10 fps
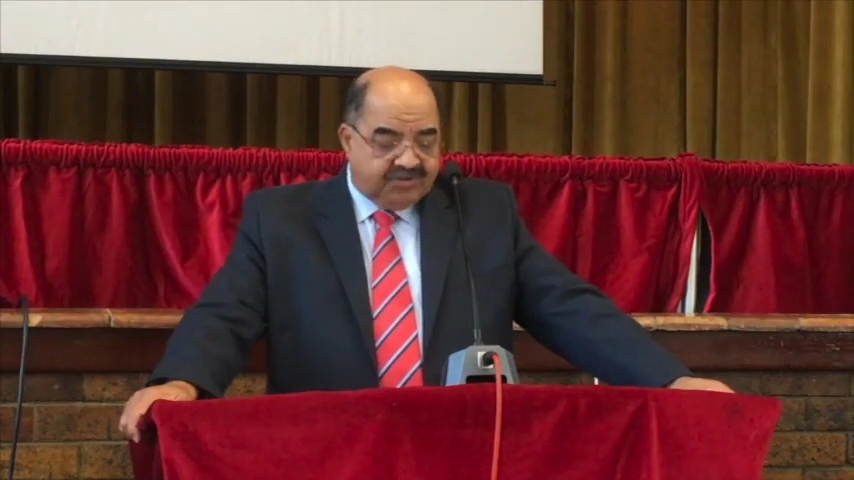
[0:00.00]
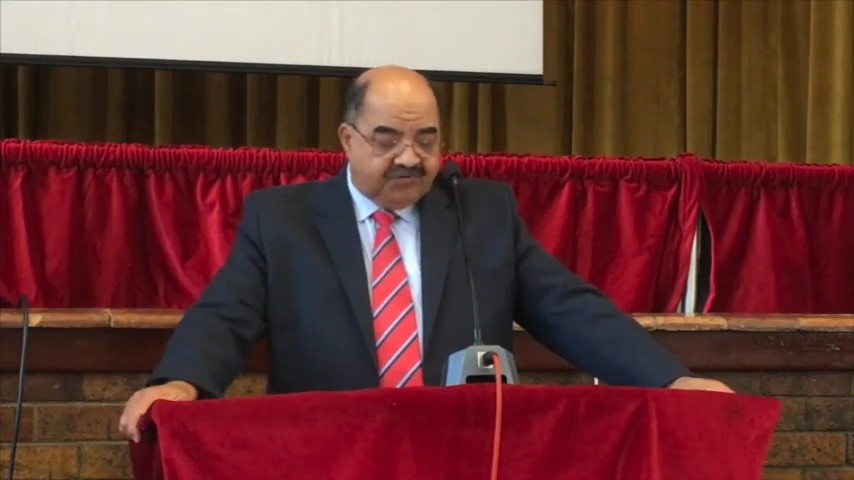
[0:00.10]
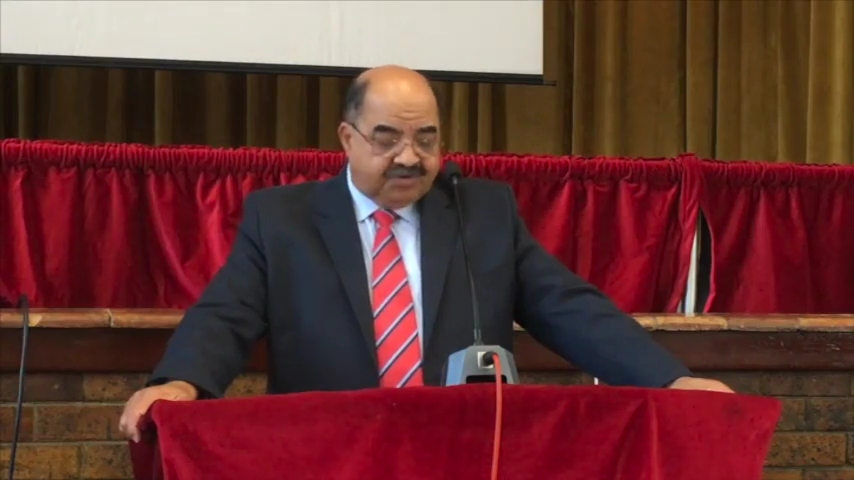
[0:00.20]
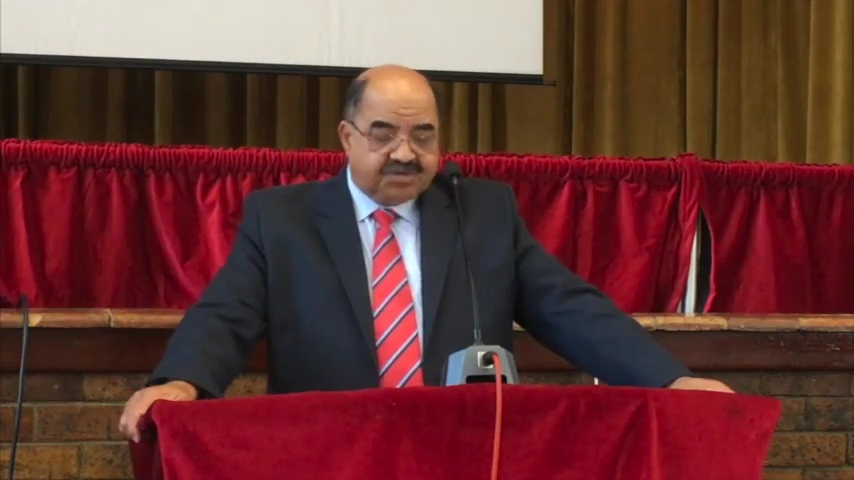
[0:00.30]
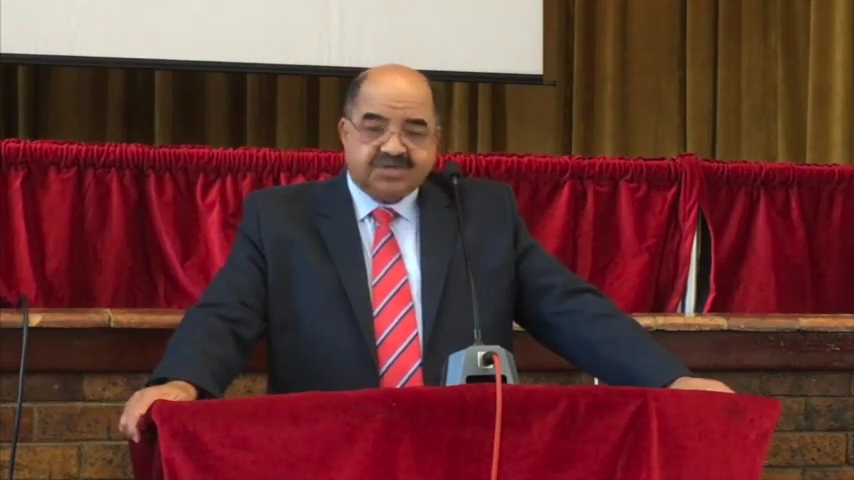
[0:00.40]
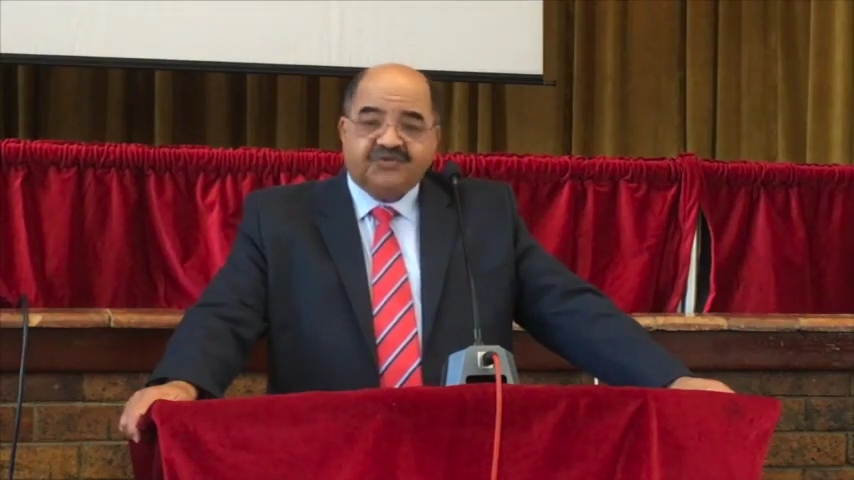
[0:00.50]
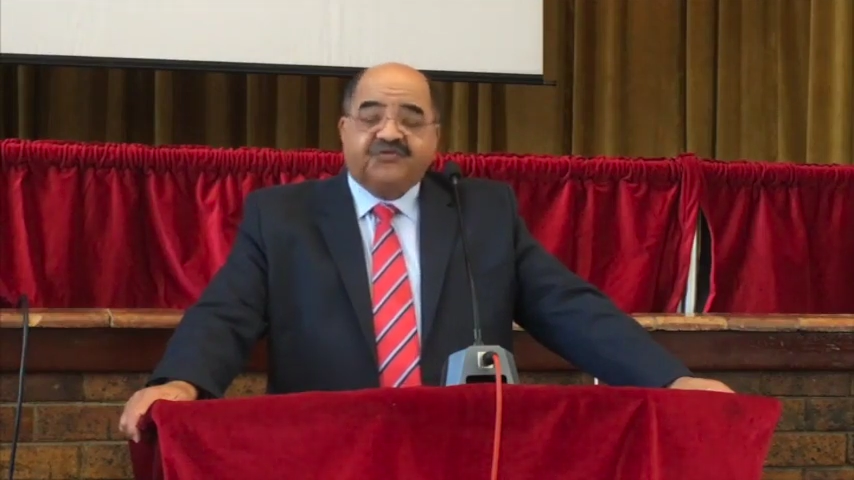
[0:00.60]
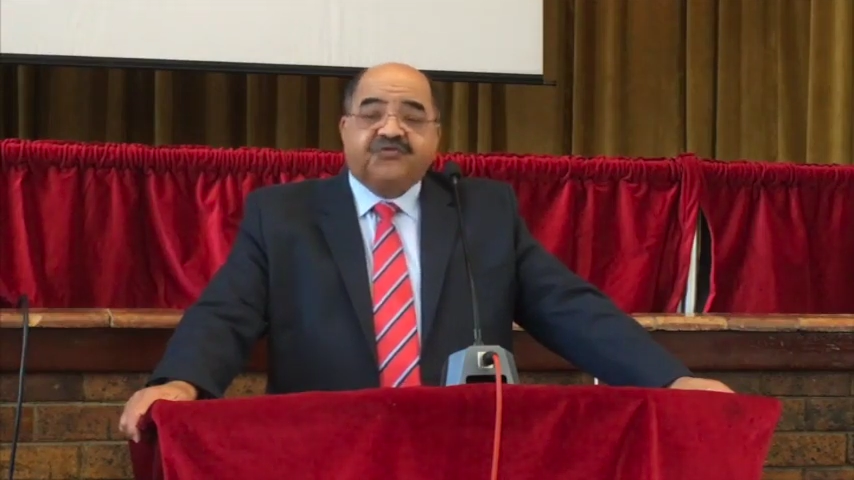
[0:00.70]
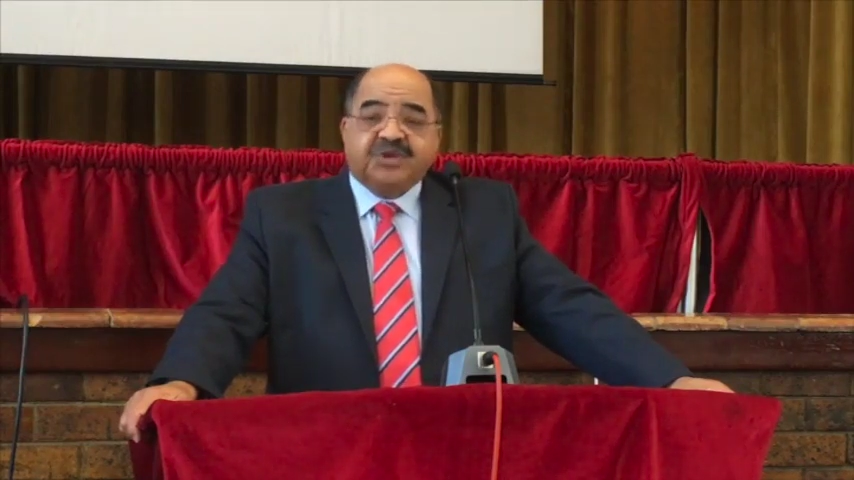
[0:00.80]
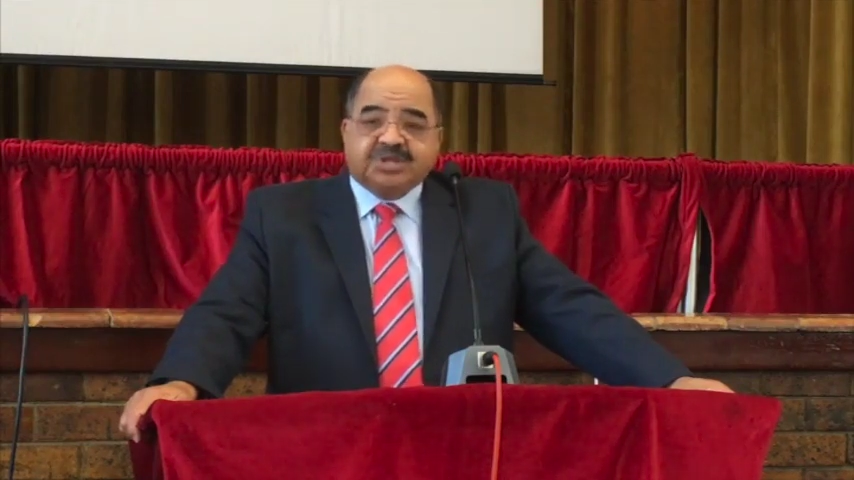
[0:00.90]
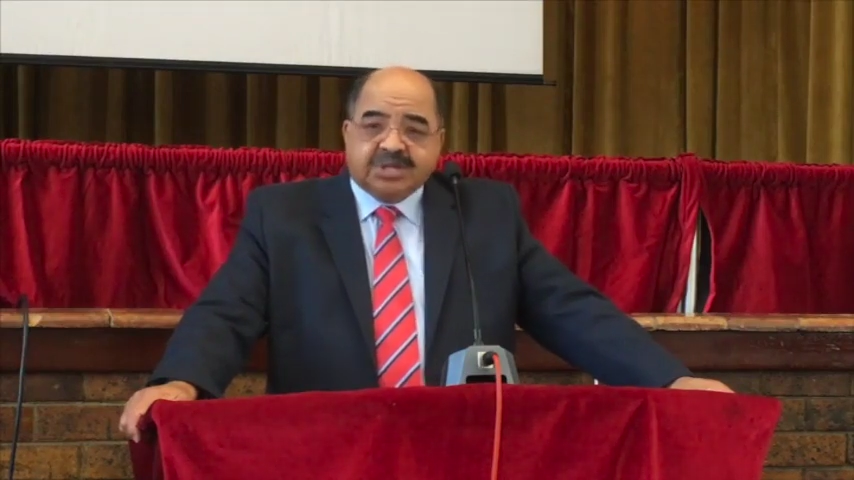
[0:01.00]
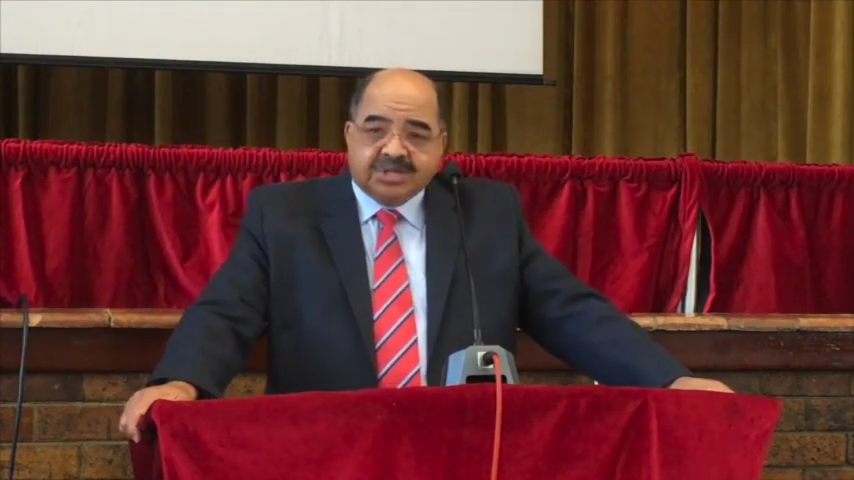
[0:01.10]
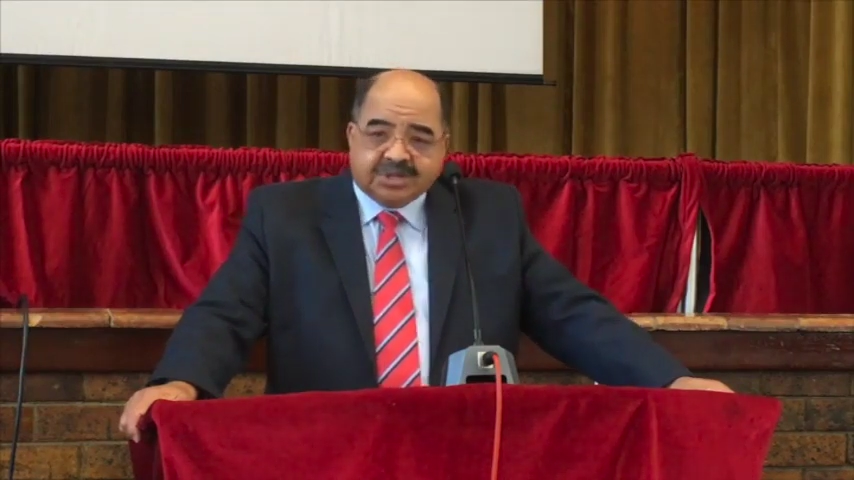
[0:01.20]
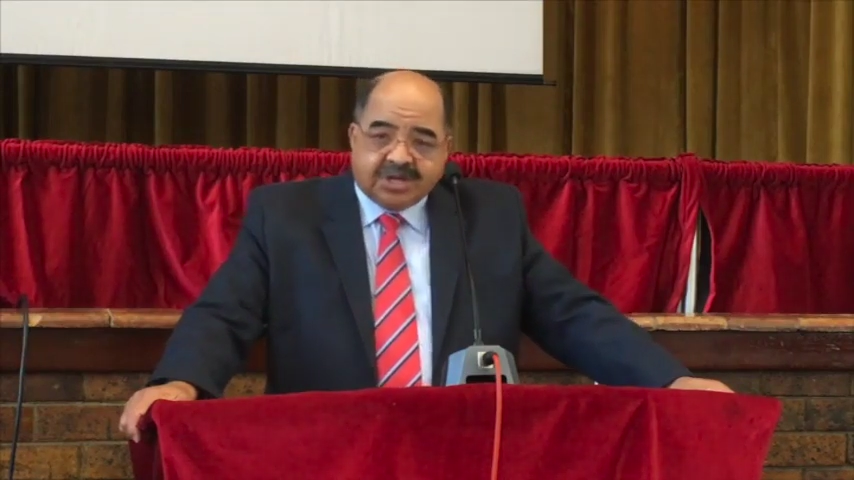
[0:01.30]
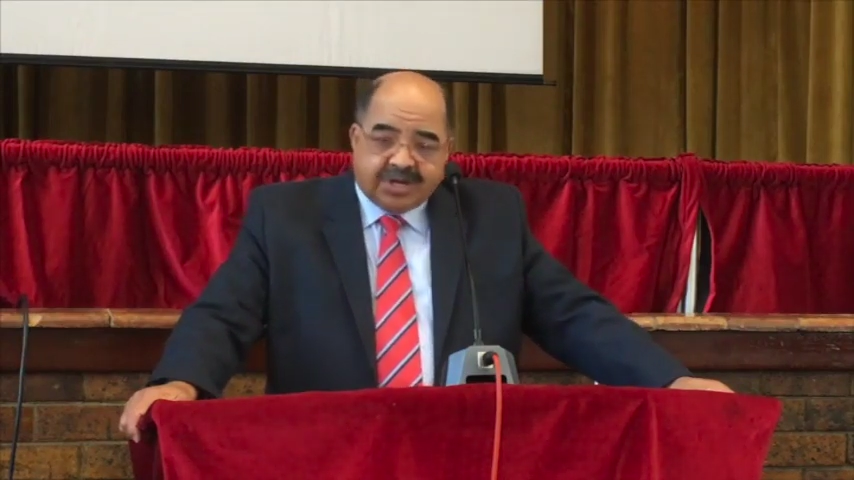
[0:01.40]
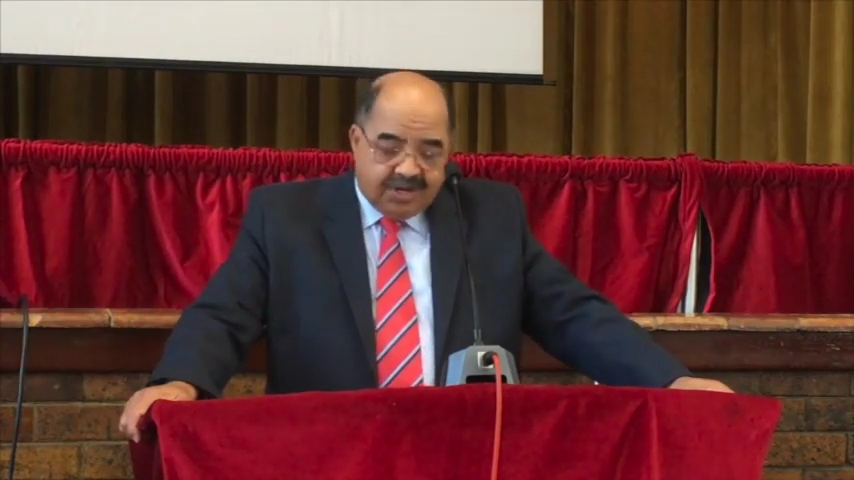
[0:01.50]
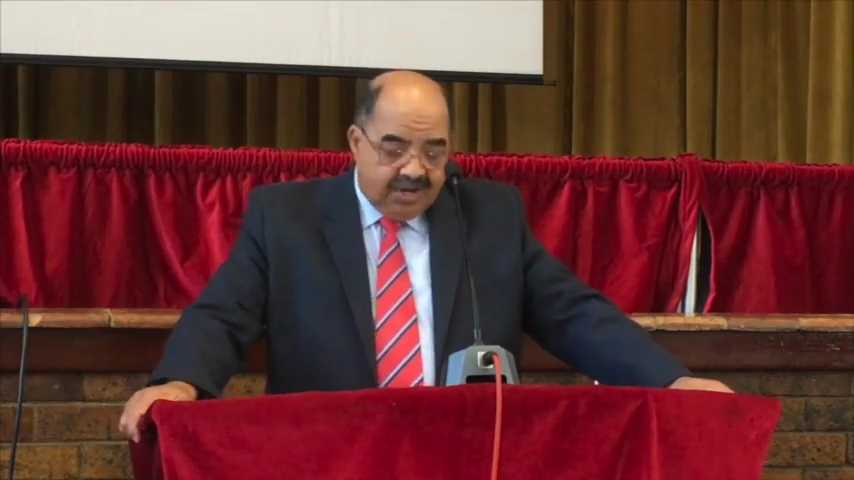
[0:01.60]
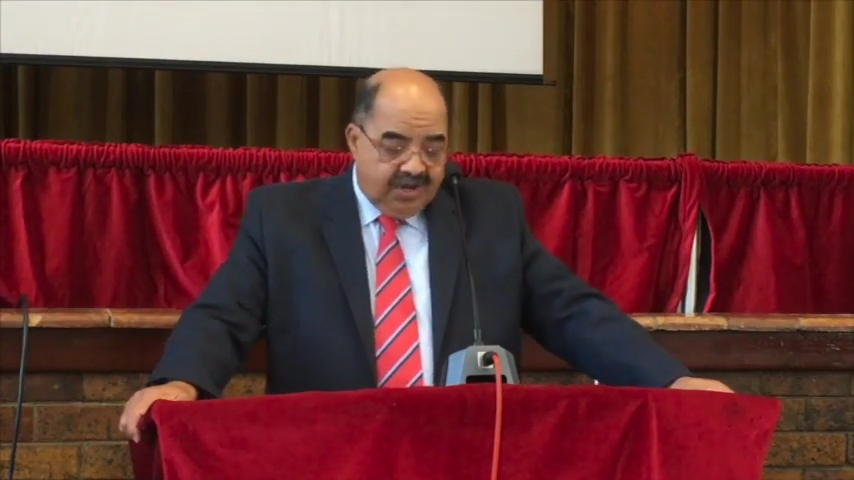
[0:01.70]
the sufficiency